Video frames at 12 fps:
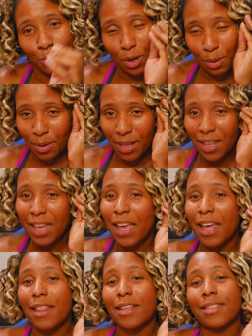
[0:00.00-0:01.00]
women.
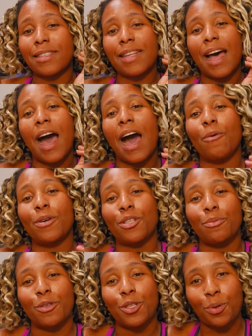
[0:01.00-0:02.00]
And this is not how we
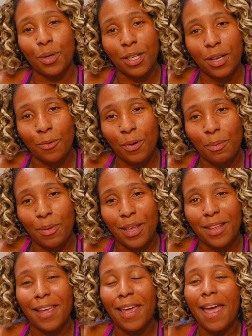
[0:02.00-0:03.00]
should be treating
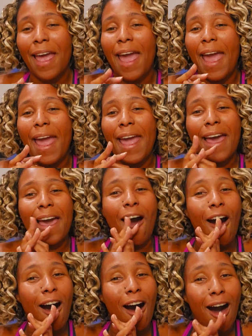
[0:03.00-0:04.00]
women. And
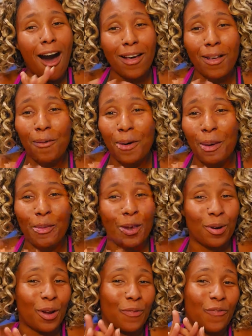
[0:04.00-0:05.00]
all the women
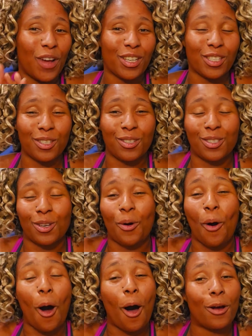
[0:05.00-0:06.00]
that are confessionals
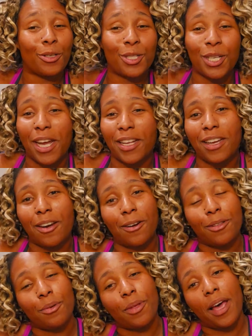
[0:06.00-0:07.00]
are all shading
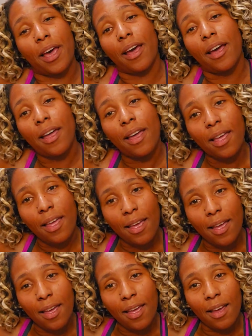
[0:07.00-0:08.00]
her. They're like,
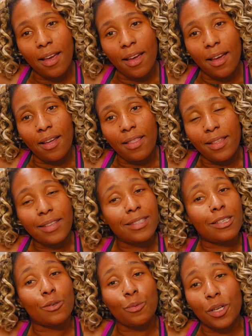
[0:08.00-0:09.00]
this
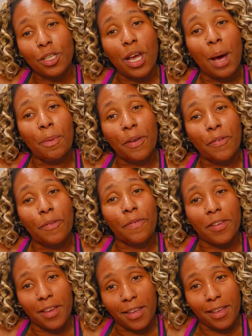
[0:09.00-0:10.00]
is rich coming from
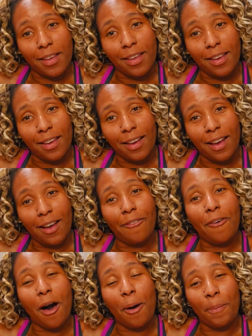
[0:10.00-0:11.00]
Vicki, of
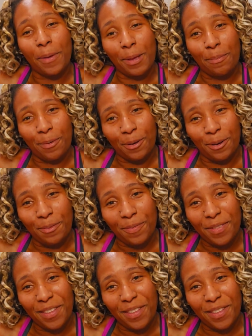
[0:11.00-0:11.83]
all people.